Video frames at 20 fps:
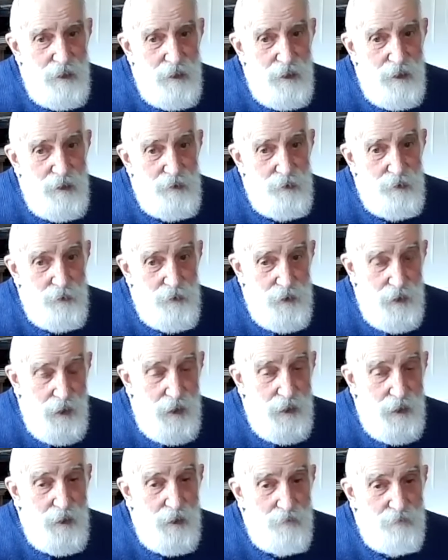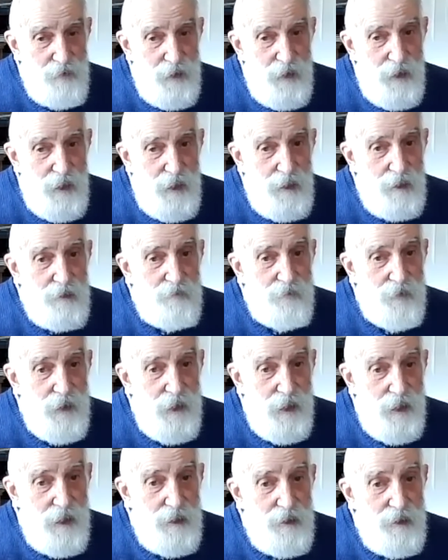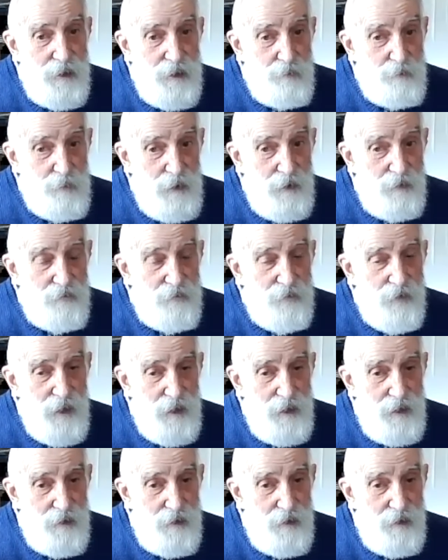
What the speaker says: as you say, every hair of the head is perfect,